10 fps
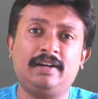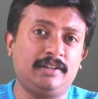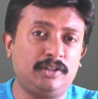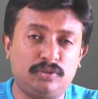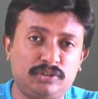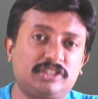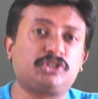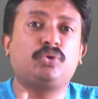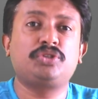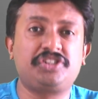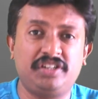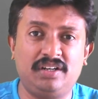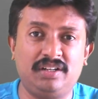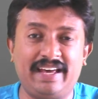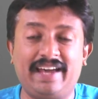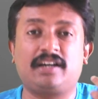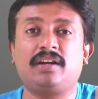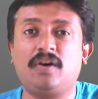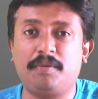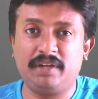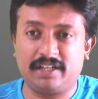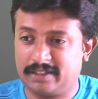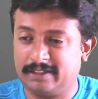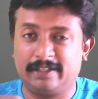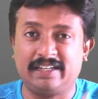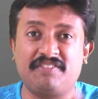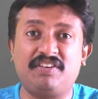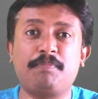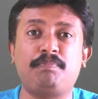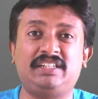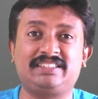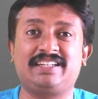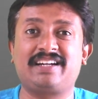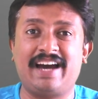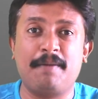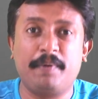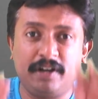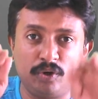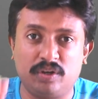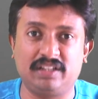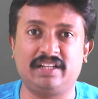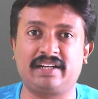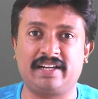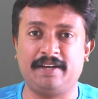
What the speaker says: the social, the economic developments that happened during that